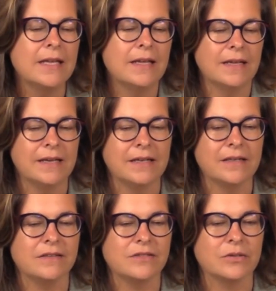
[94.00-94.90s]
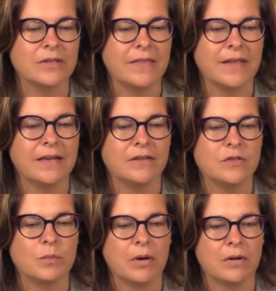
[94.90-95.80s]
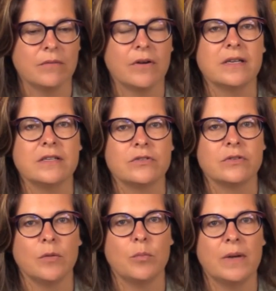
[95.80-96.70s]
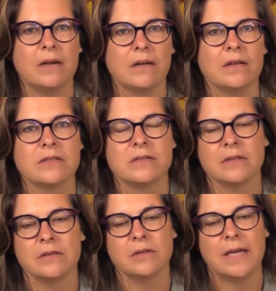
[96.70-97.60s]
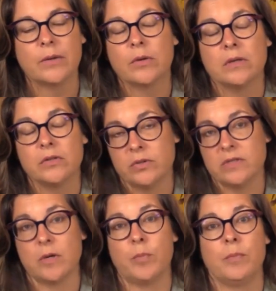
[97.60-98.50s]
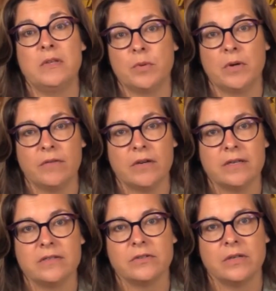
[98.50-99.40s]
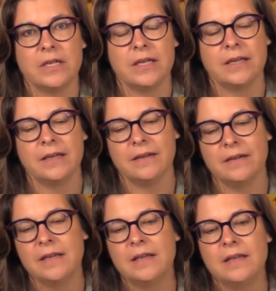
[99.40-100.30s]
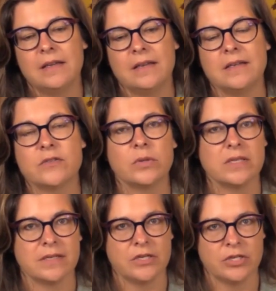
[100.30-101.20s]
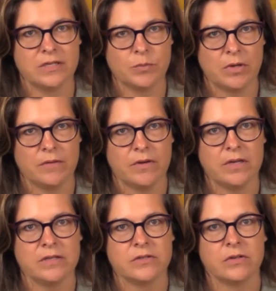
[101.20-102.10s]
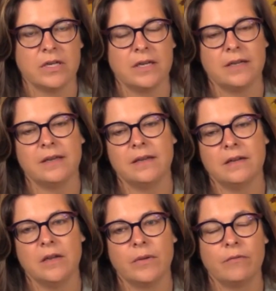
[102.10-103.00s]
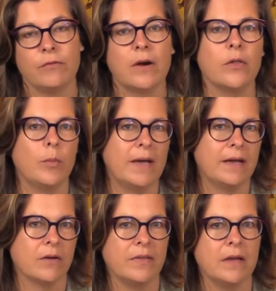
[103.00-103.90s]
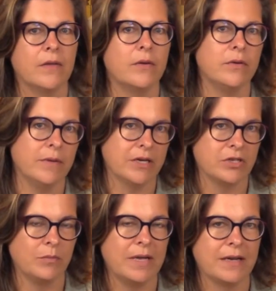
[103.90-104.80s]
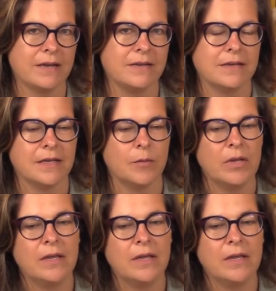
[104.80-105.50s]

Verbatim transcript: And certainly that is part of our history, but also agriculture is part of our history, and industrialization is part of our history, and going farther back, in the other direction back in time,